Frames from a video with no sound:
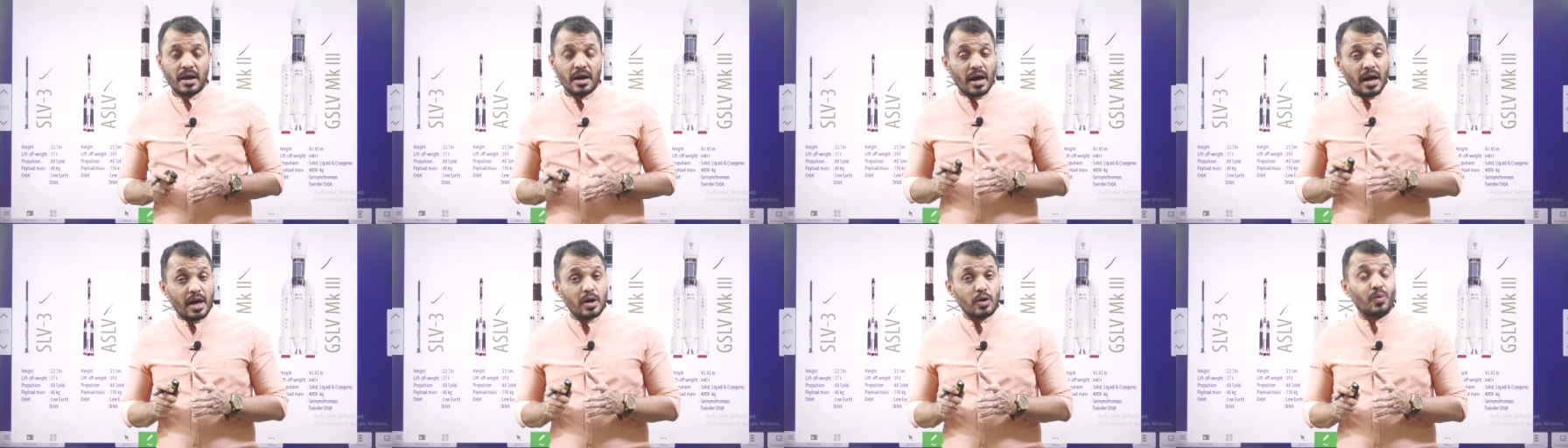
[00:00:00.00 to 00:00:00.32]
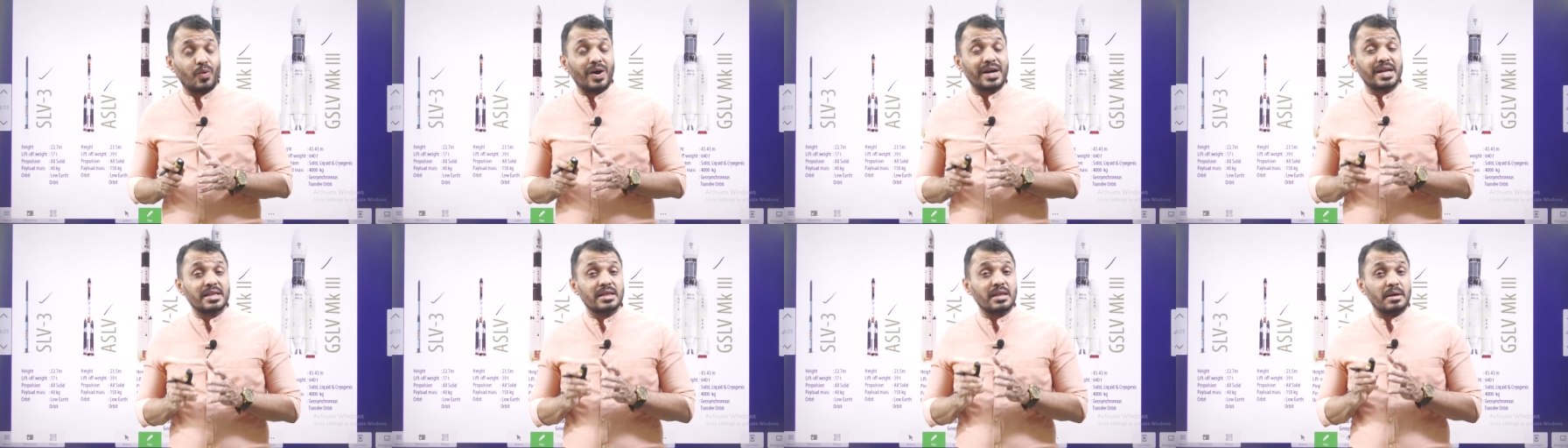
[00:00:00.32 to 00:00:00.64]
and
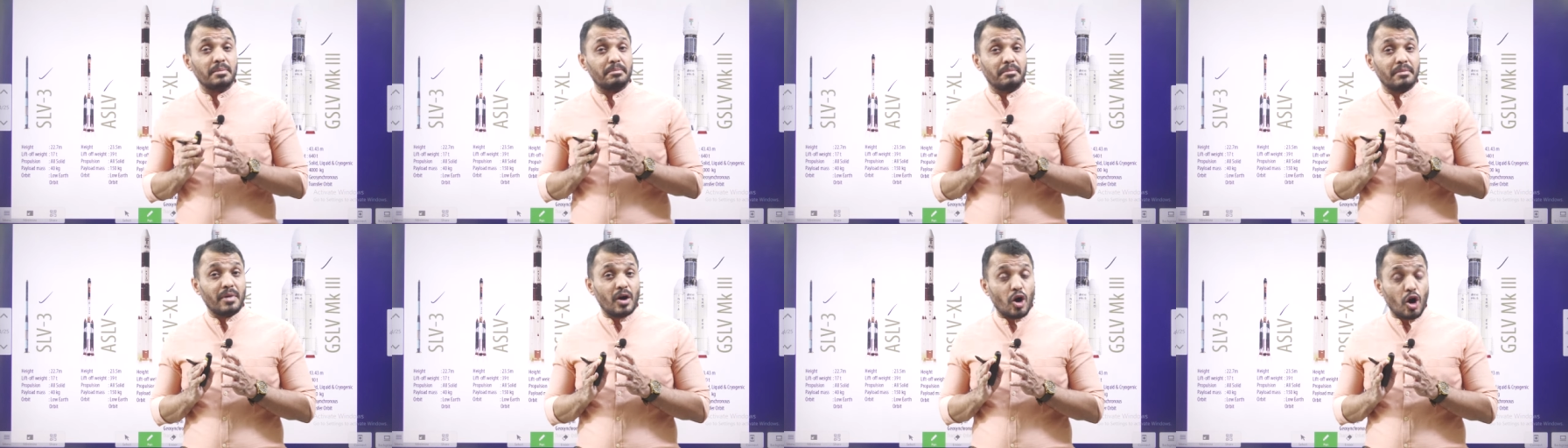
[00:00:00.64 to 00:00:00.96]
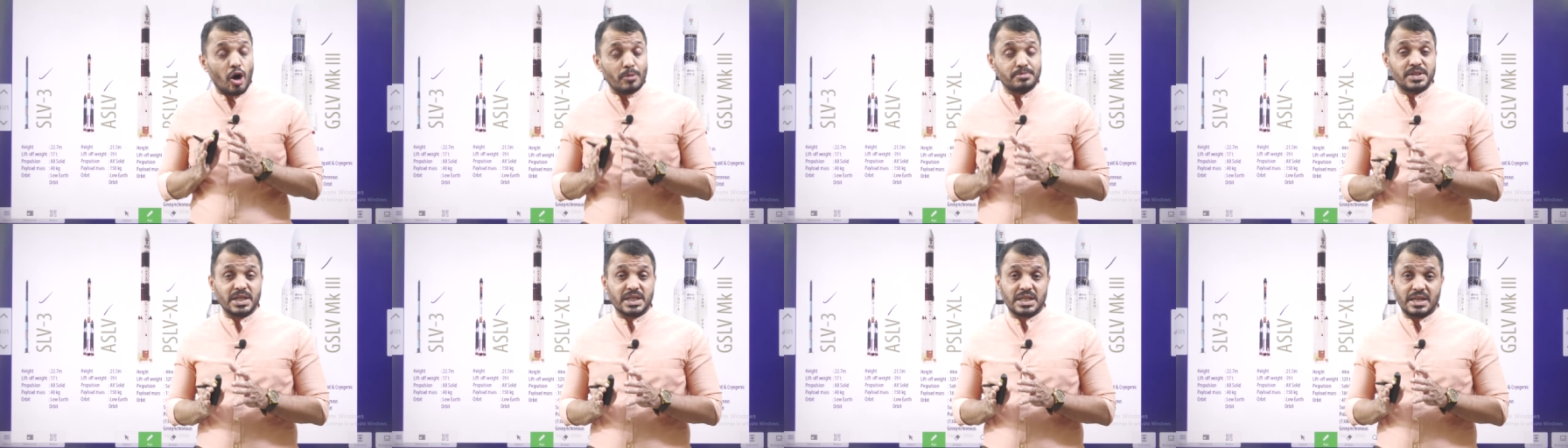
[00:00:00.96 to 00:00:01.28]
what are the
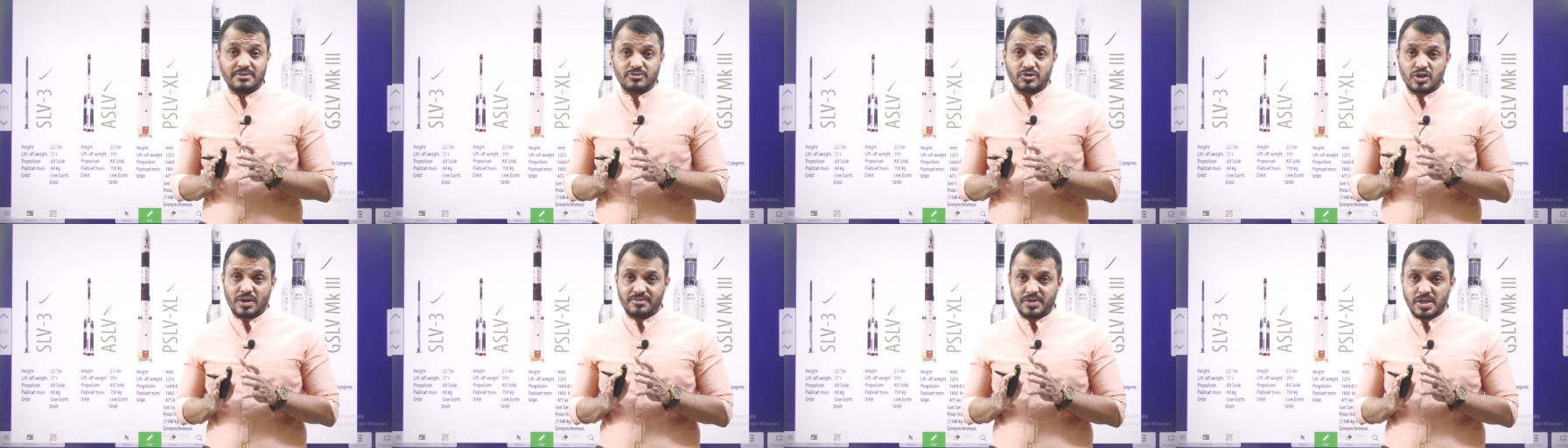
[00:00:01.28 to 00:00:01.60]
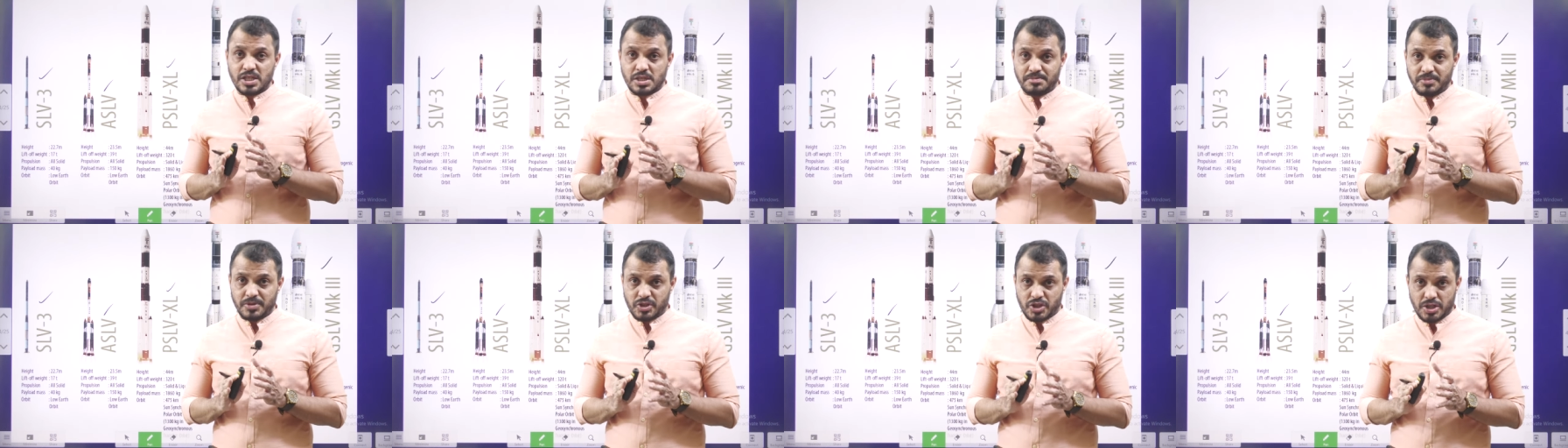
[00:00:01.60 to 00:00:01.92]
objectives of
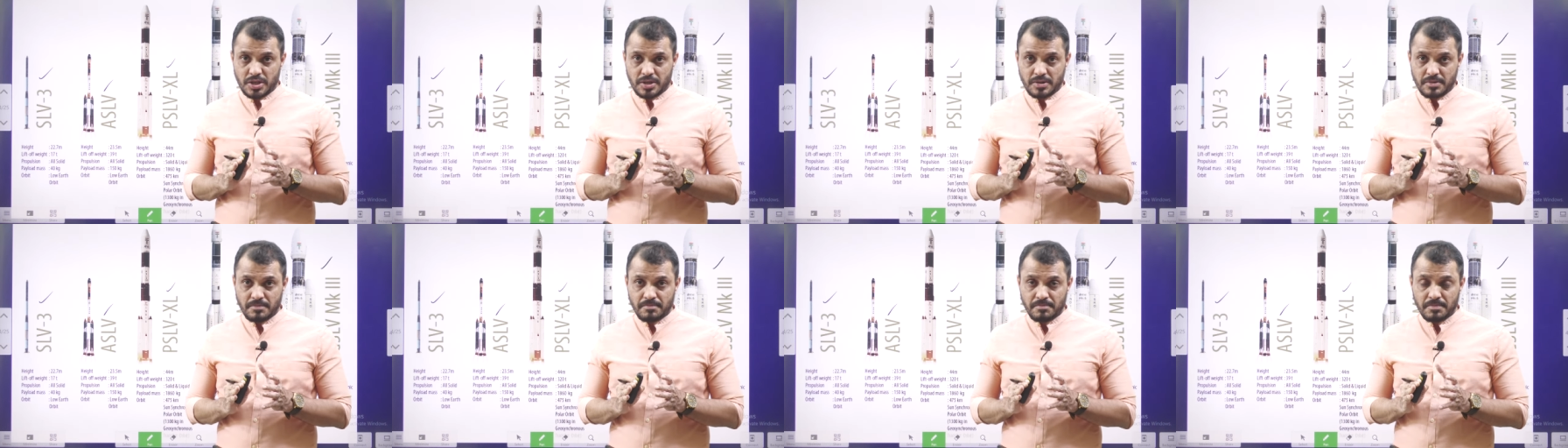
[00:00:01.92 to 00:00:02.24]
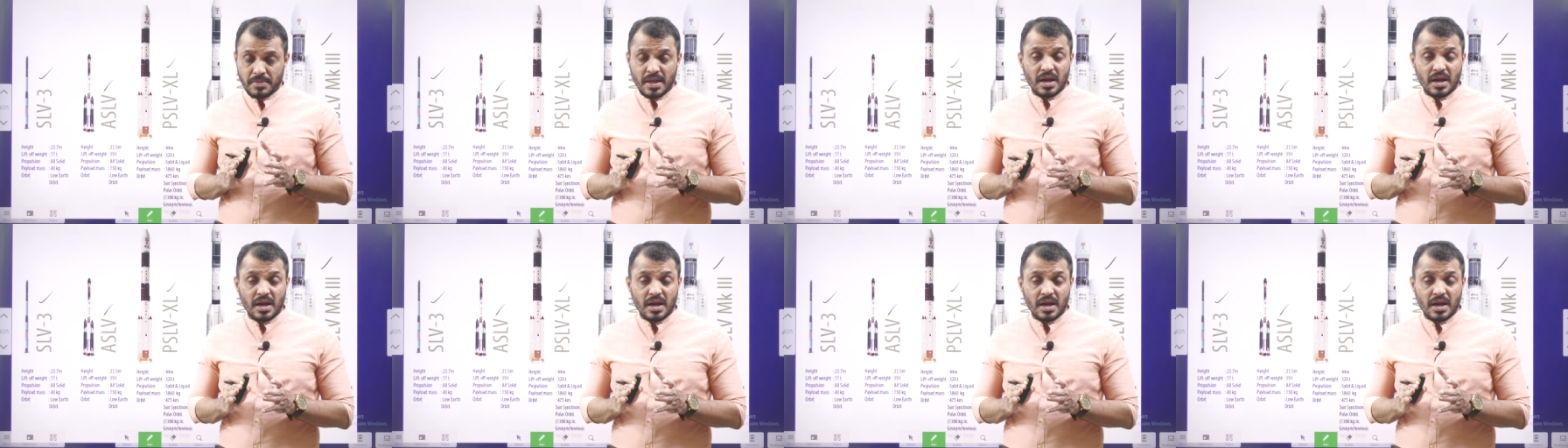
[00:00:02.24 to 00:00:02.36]
this mission.